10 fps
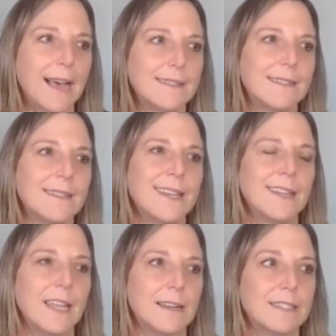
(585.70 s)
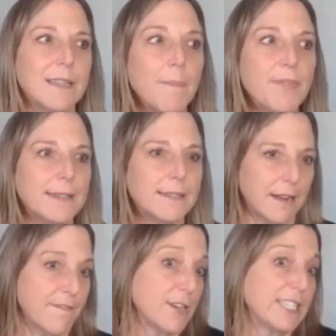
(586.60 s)
has, you know, some things
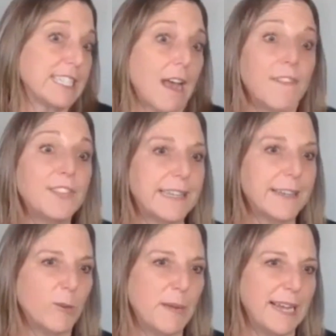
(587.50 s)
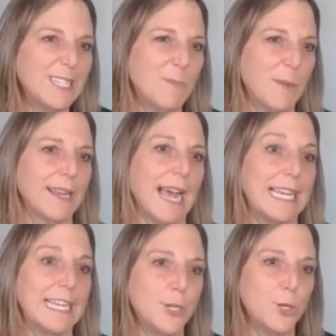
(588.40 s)
that are very soft skill based, but
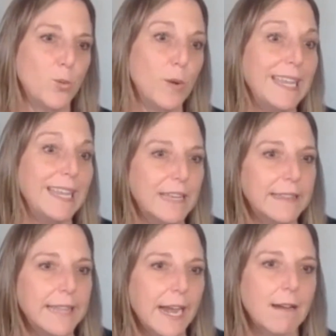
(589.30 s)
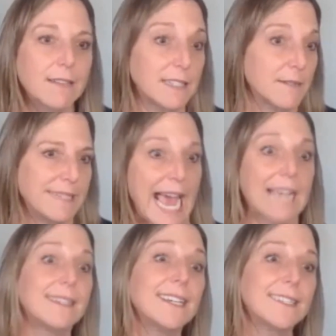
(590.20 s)
I do weave in there some
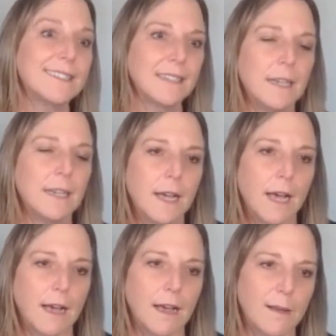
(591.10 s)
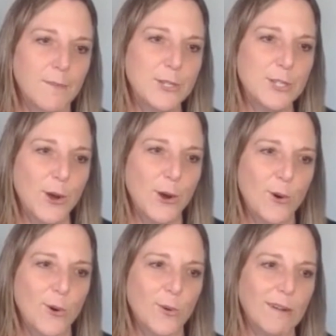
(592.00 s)
tactics. Um, mm-hmm.
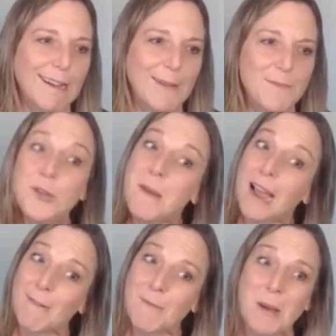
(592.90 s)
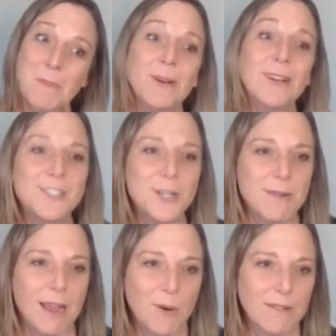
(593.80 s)
So um, you might remember, because you
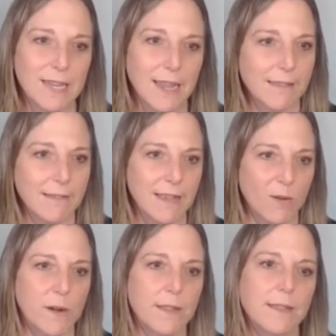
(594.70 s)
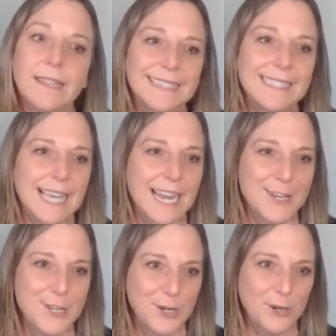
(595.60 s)
and I work together, that one of the things that I
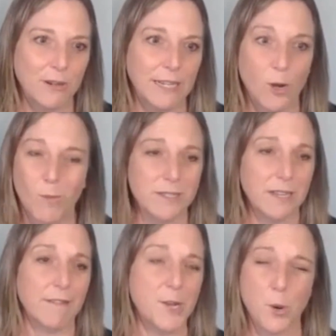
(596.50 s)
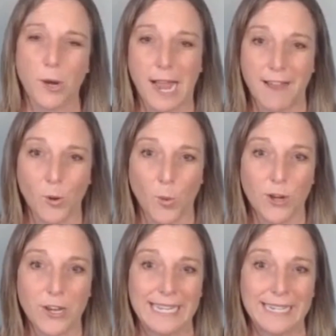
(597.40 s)
do in almost every org I ever
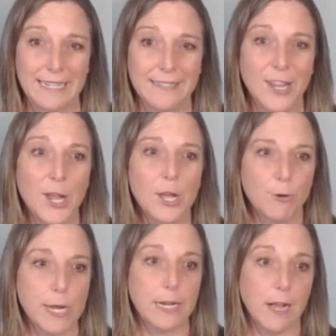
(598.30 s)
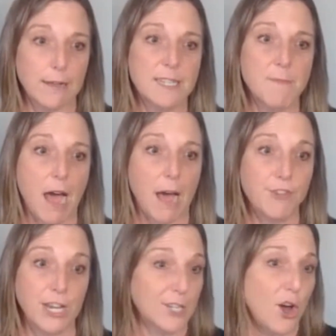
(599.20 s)
work in is create a custom
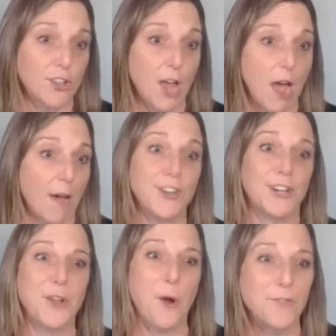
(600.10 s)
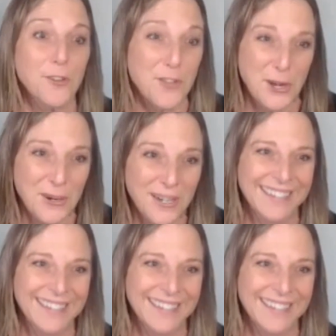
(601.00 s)
object called object overview.